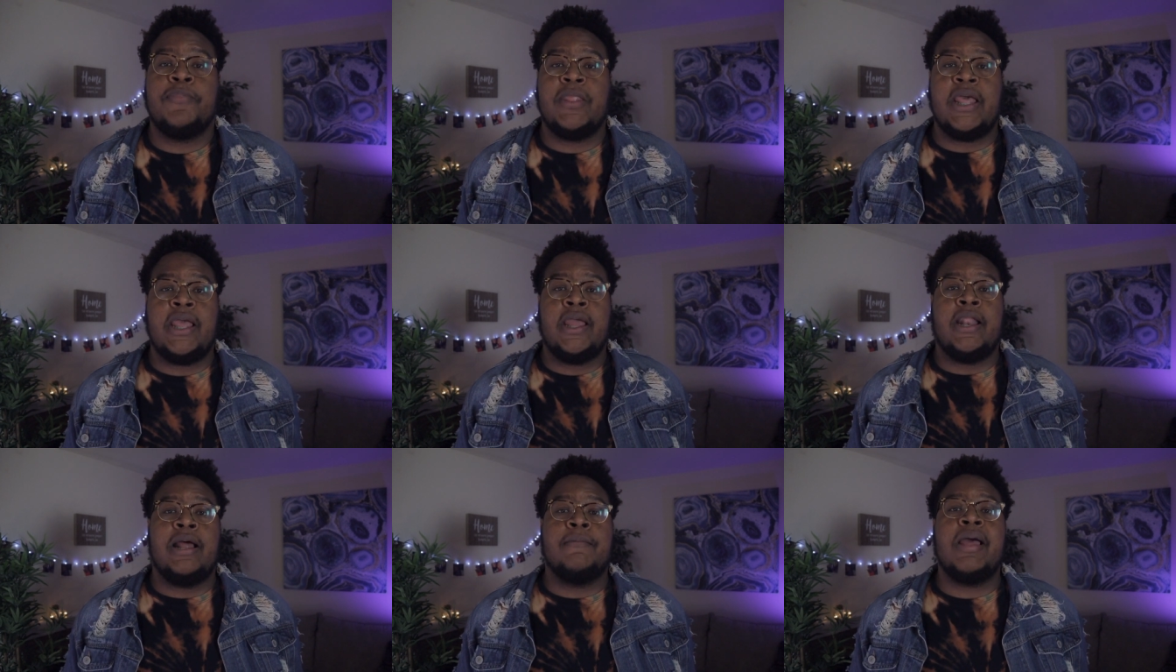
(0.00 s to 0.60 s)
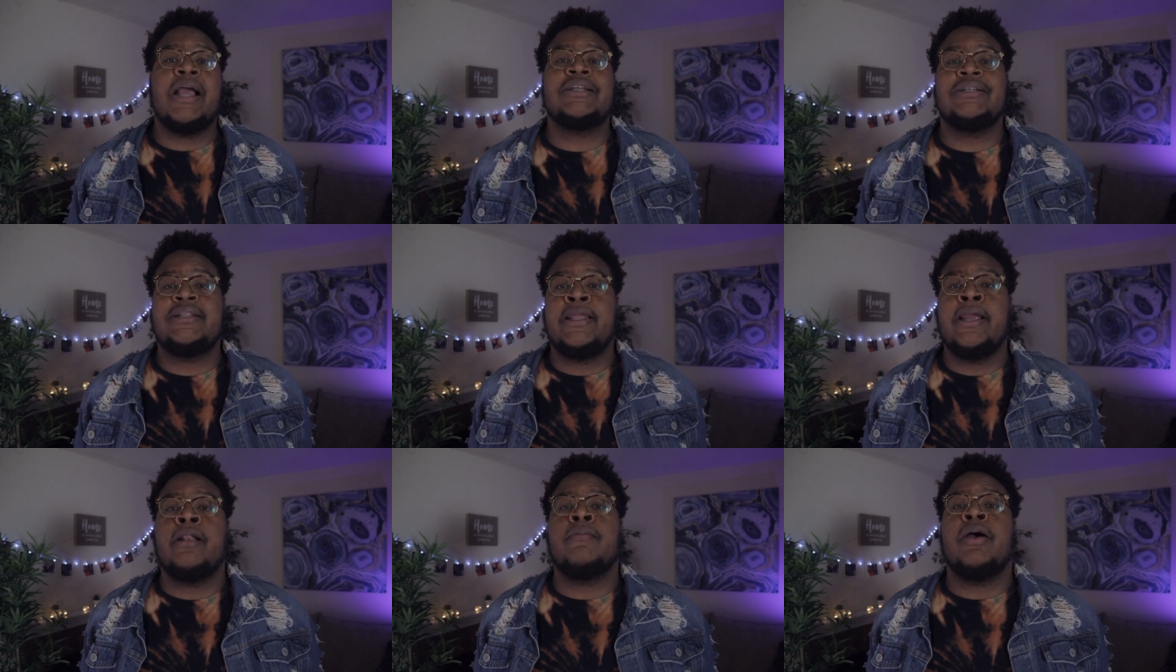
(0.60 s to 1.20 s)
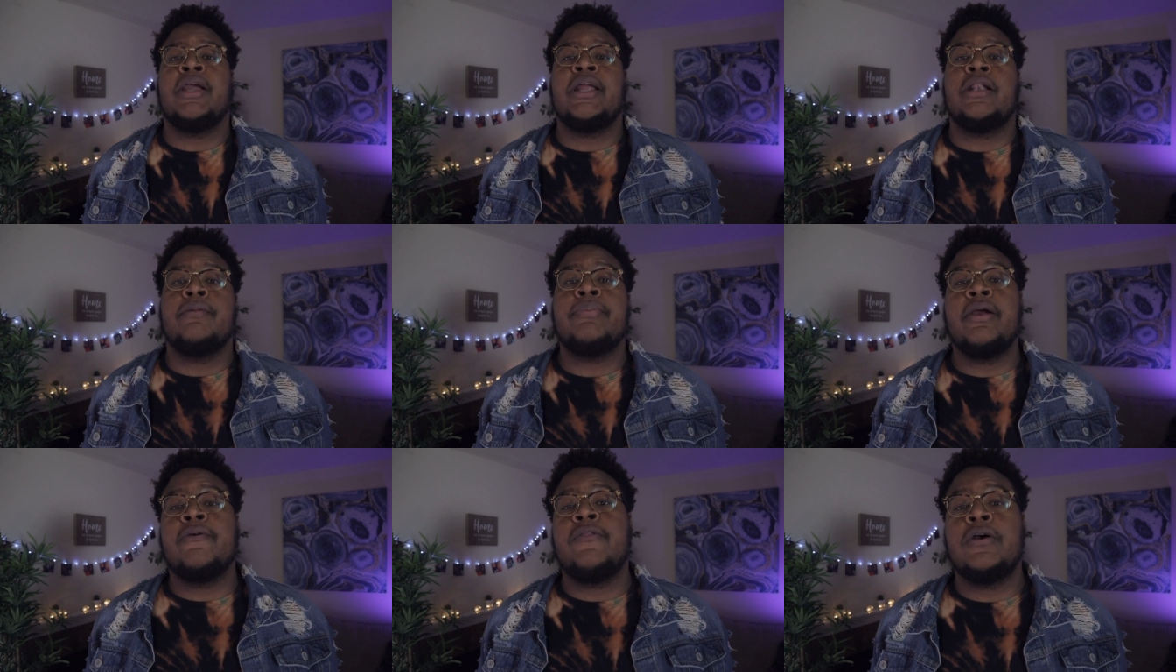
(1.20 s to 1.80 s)
And I'm actually thinking about getting a
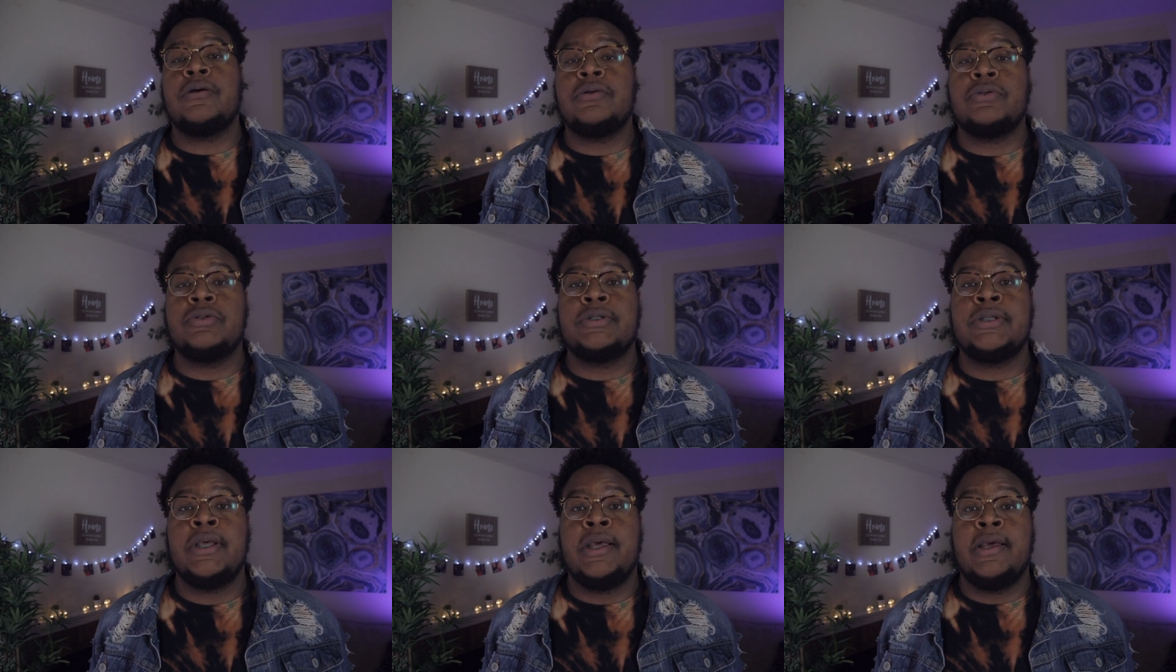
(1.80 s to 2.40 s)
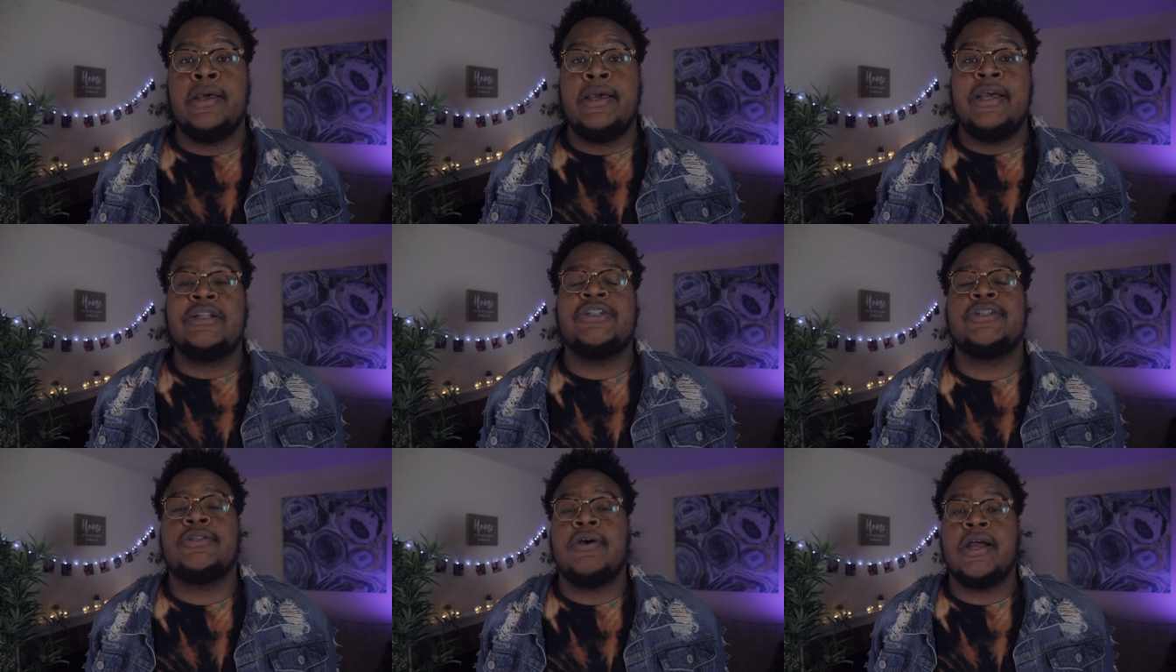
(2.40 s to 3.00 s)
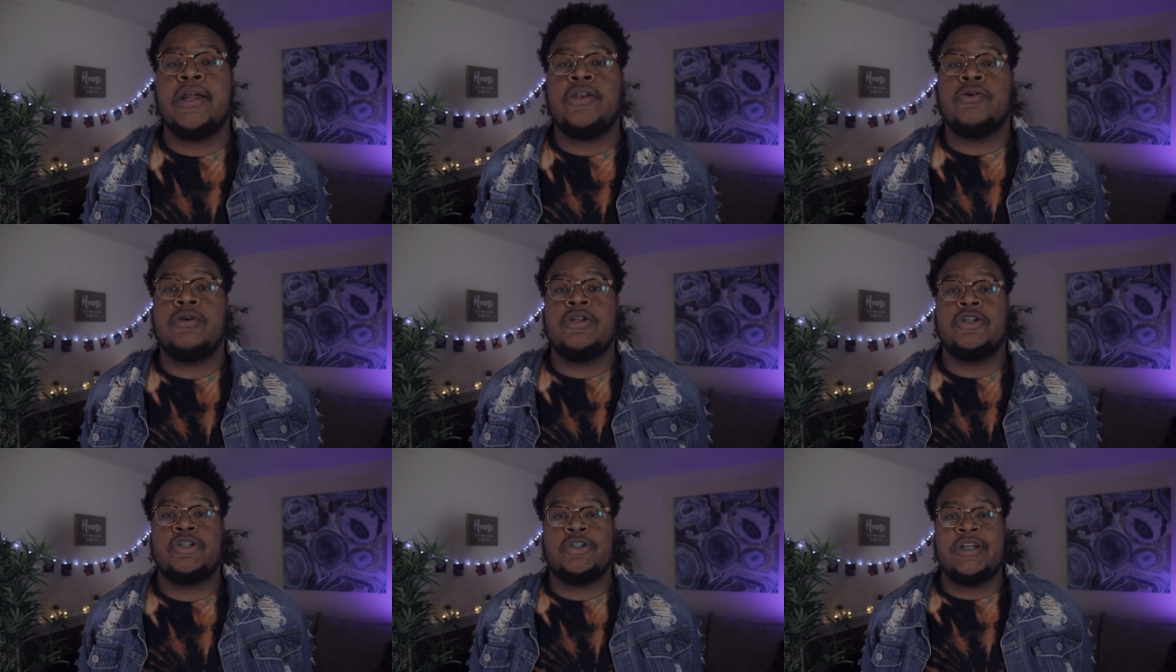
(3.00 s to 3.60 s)
pair of those just so I can do a
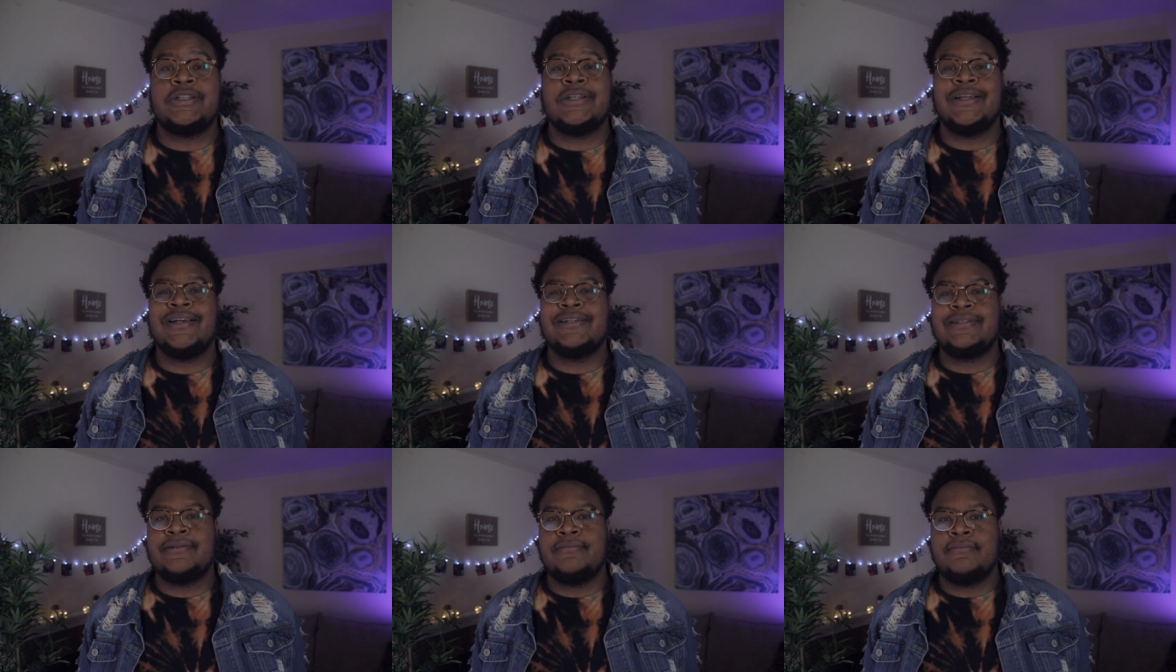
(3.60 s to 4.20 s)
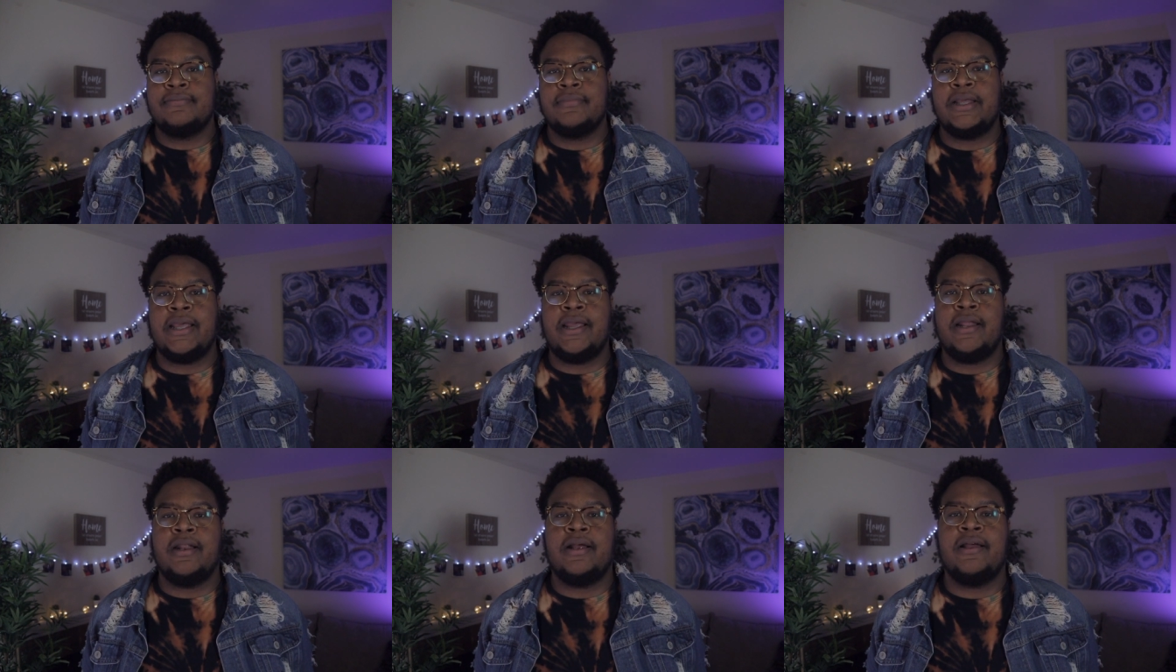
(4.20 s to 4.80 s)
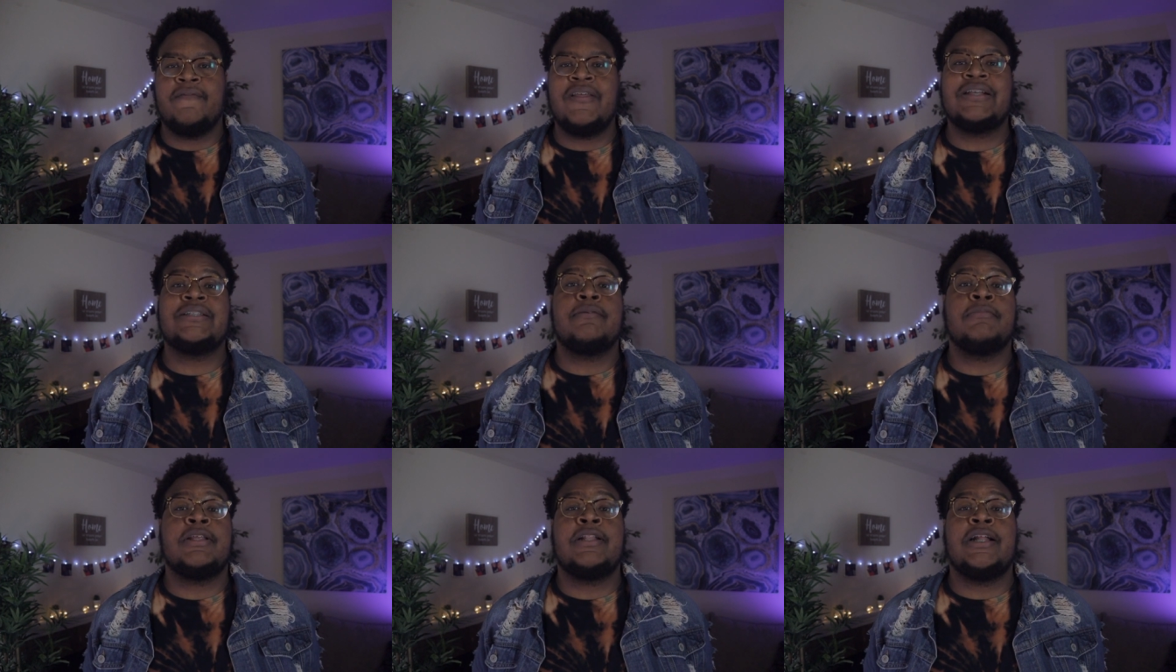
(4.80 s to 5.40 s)
distress and custom. And that's
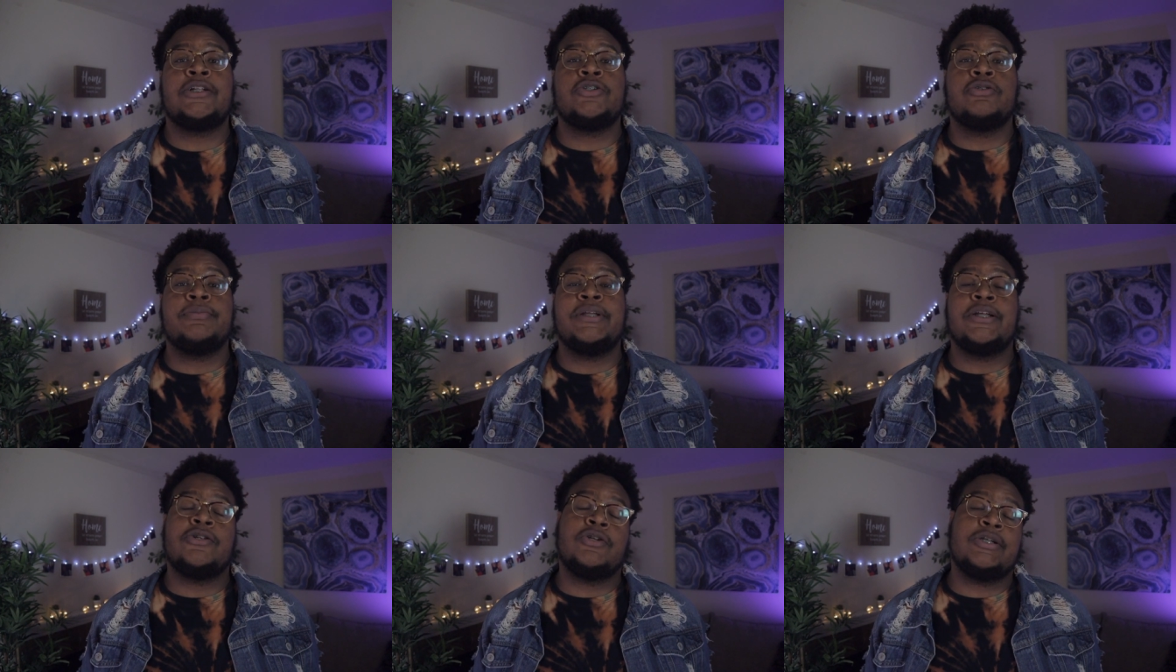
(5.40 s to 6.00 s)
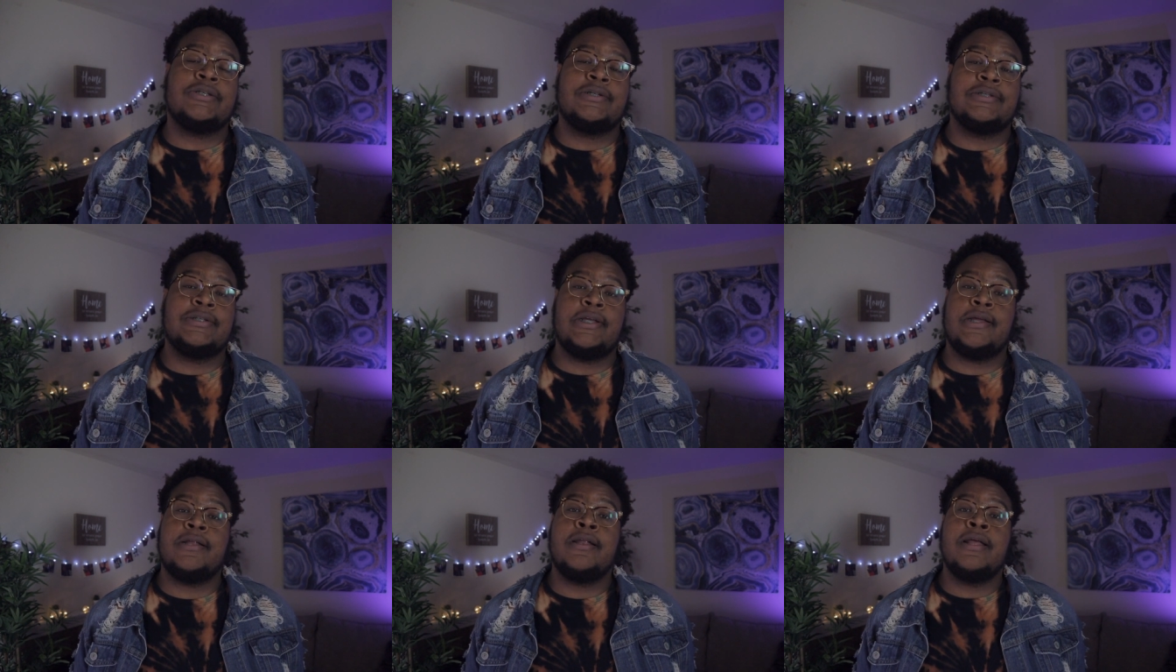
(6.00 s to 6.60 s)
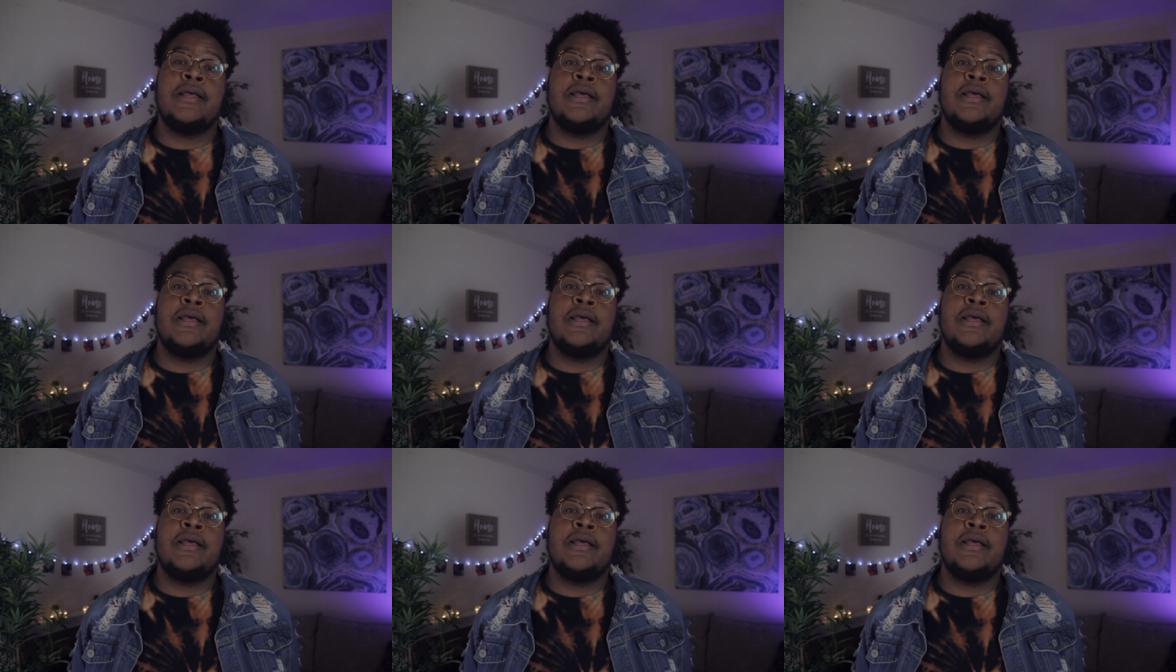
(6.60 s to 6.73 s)
something that you'd be interested in seeing.